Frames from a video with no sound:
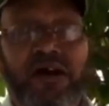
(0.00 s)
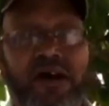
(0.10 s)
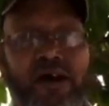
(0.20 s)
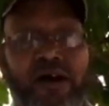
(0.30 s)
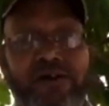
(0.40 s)
Look
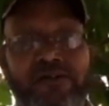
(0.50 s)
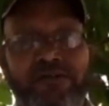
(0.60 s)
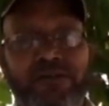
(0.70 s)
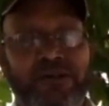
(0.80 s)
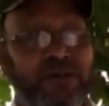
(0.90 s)
at that.
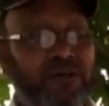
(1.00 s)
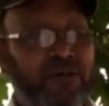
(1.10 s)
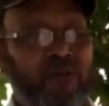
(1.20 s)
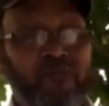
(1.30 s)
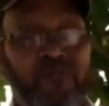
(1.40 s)
Beautiful.
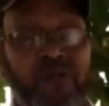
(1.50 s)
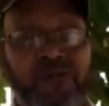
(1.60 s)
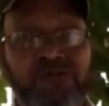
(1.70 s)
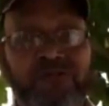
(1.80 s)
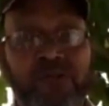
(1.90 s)
Nice.
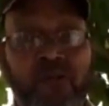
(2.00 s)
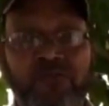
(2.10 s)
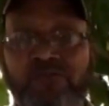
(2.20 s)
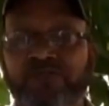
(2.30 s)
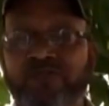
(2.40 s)

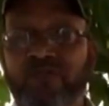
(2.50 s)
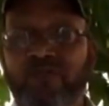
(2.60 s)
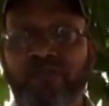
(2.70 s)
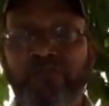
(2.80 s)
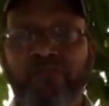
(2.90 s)
Thank
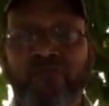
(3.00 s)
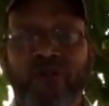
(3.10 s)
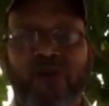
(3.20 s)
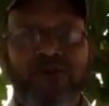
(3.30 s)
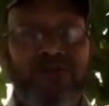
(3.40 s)
you.
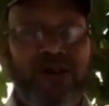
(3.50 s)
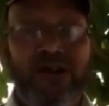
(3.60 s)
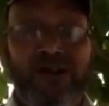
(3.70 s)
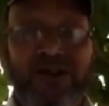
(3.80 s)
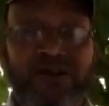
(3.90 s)
There's Thank
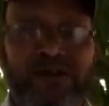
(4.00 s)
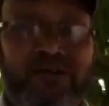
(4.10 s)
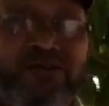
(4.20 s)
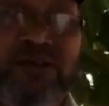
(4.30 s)
more. You.